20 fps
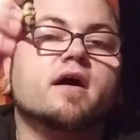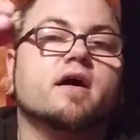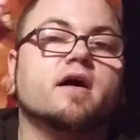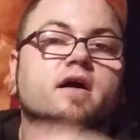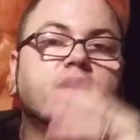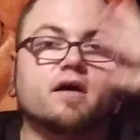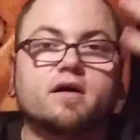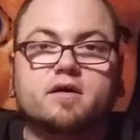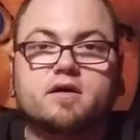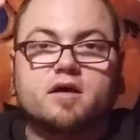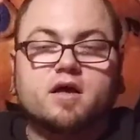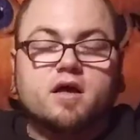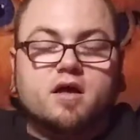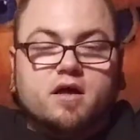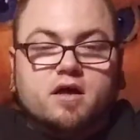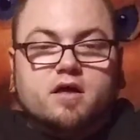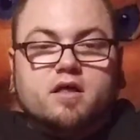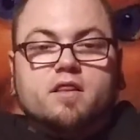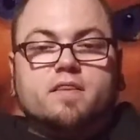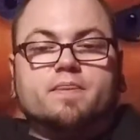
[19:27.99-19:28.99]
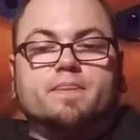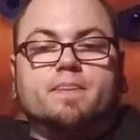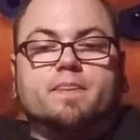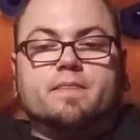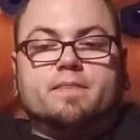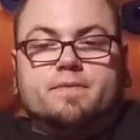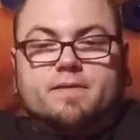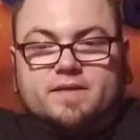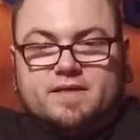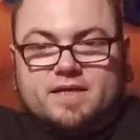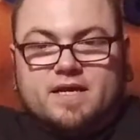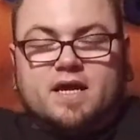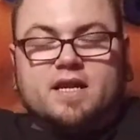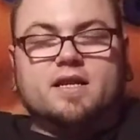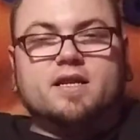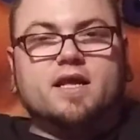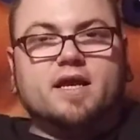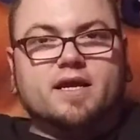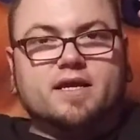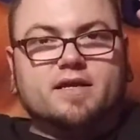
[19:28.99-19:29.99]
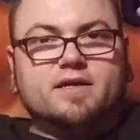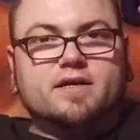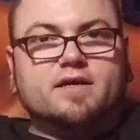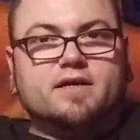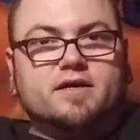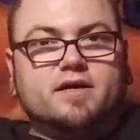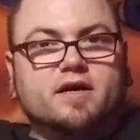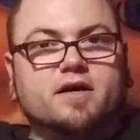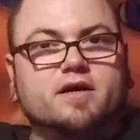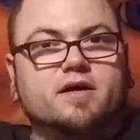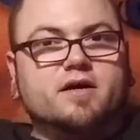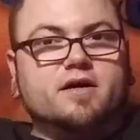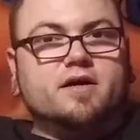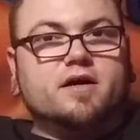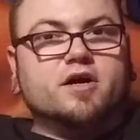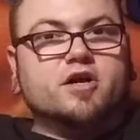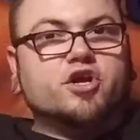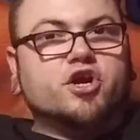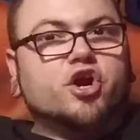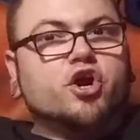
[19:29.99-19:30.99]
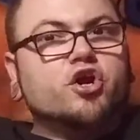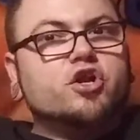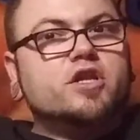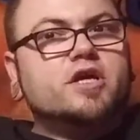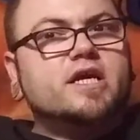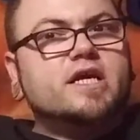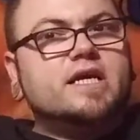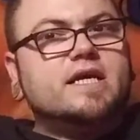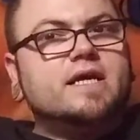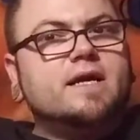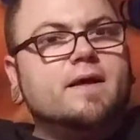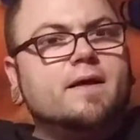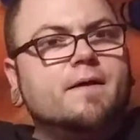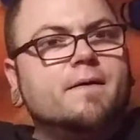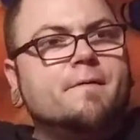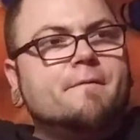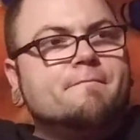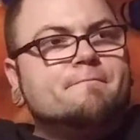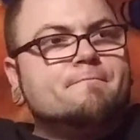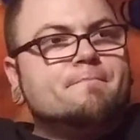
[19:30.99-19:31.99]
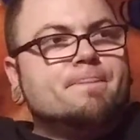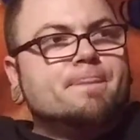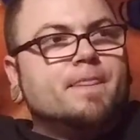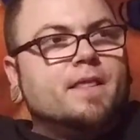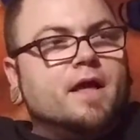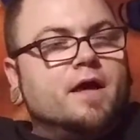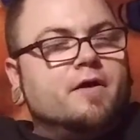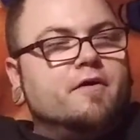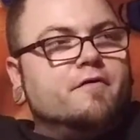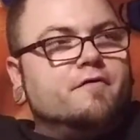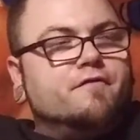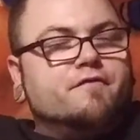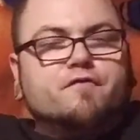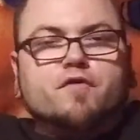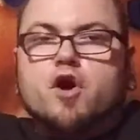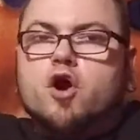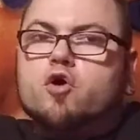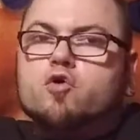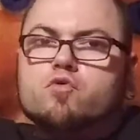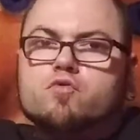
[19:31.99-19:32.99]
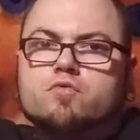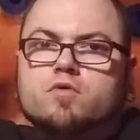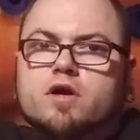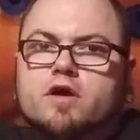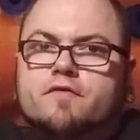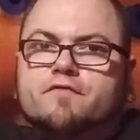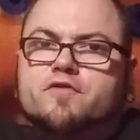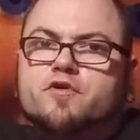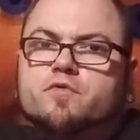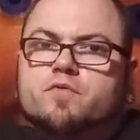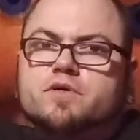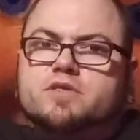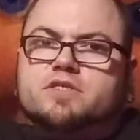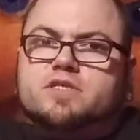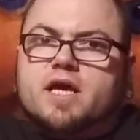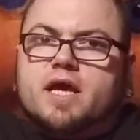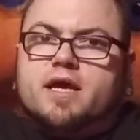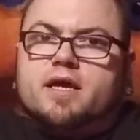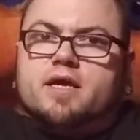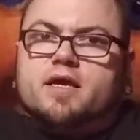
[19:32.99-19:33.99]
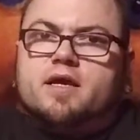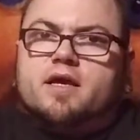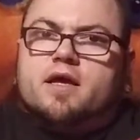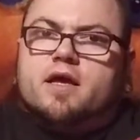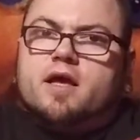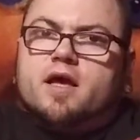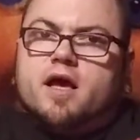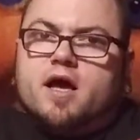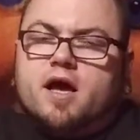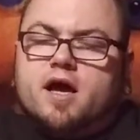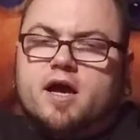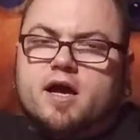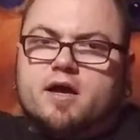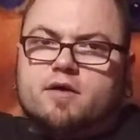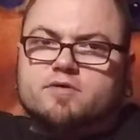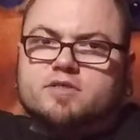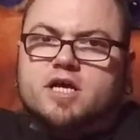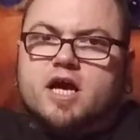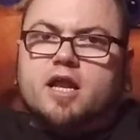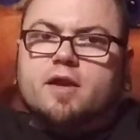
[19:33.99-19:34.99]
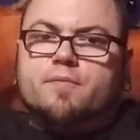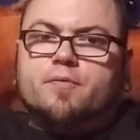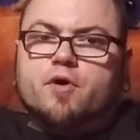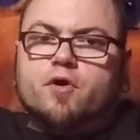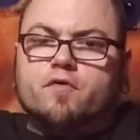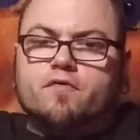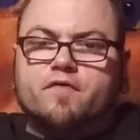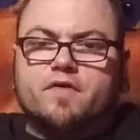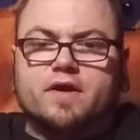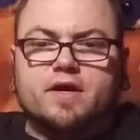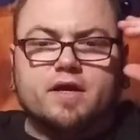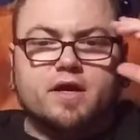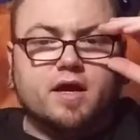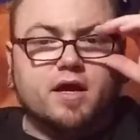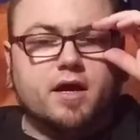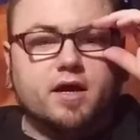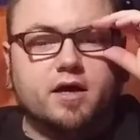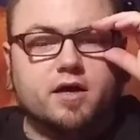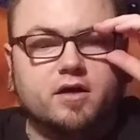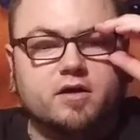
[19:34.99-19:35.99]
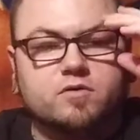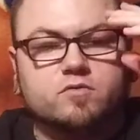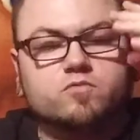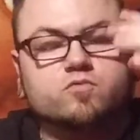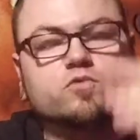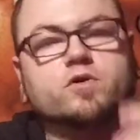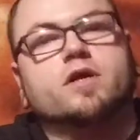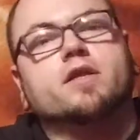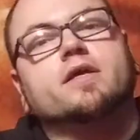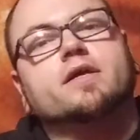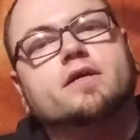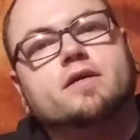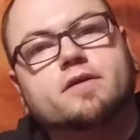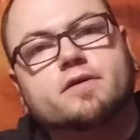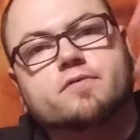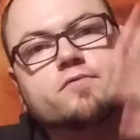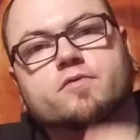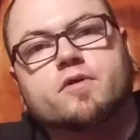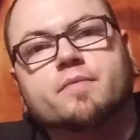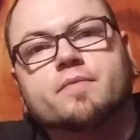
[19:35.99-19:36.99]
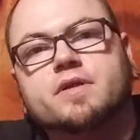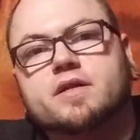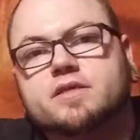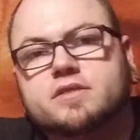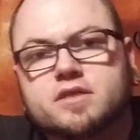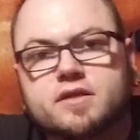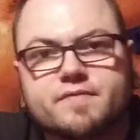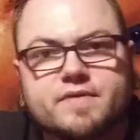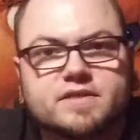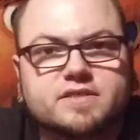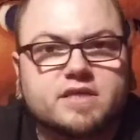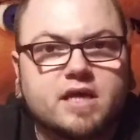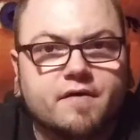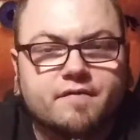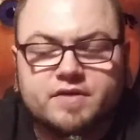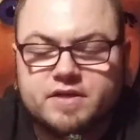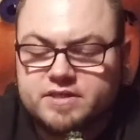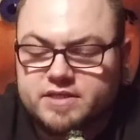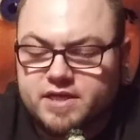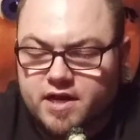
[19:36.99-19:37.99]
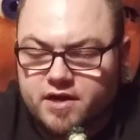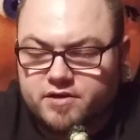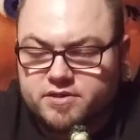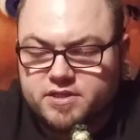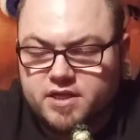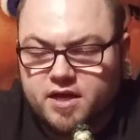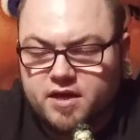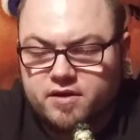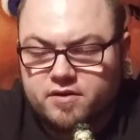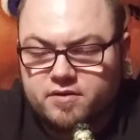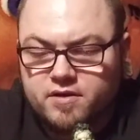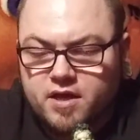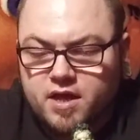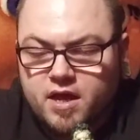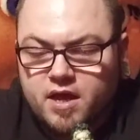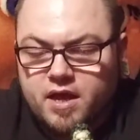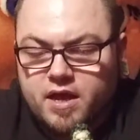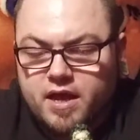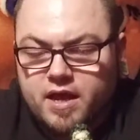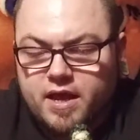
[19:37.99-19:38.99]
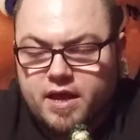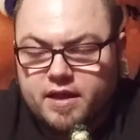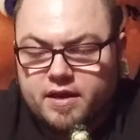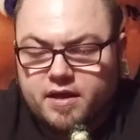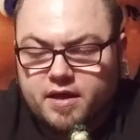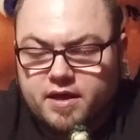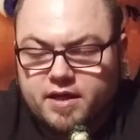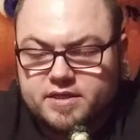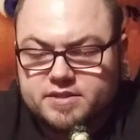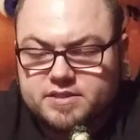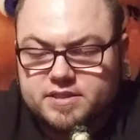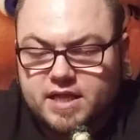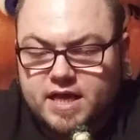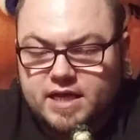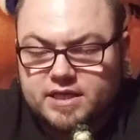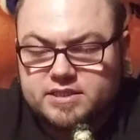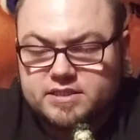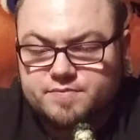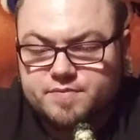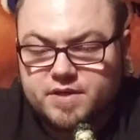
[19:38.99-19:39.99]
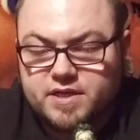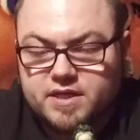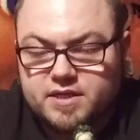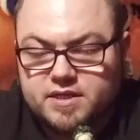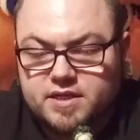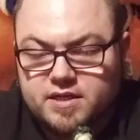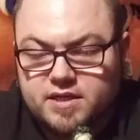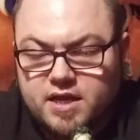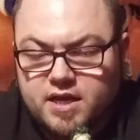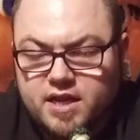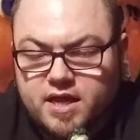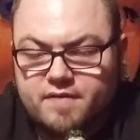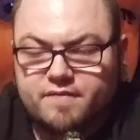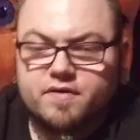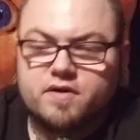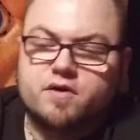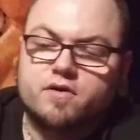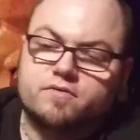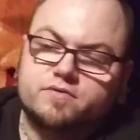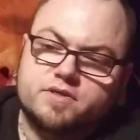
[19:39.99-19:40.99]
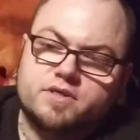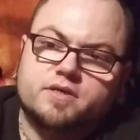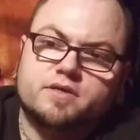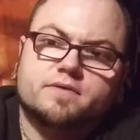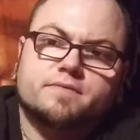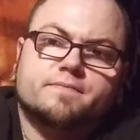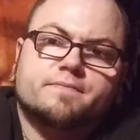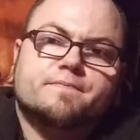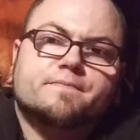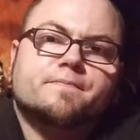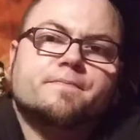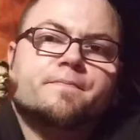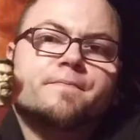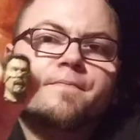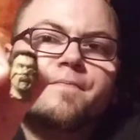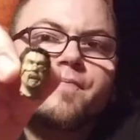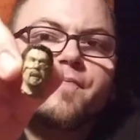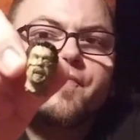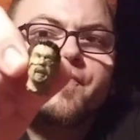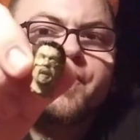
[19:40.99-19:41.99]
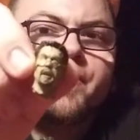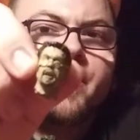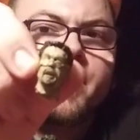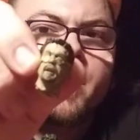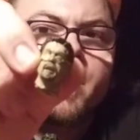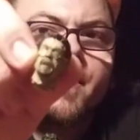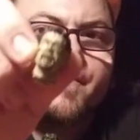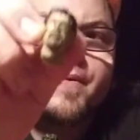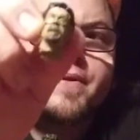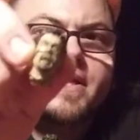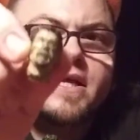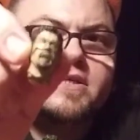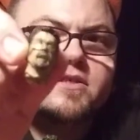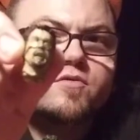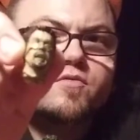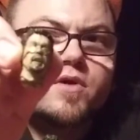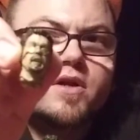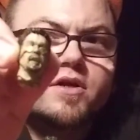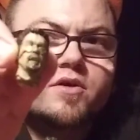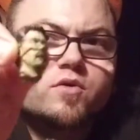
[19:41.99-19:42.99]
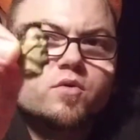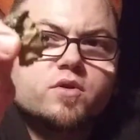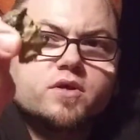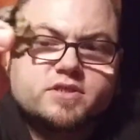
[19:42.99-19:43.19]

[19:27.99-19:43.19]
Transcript: kind of like a curly fro, if you would say. It was kind of poofy, really reminiscent of the 70s hairstyle, and his glasses, but he did not have a goatee. But that's a really cool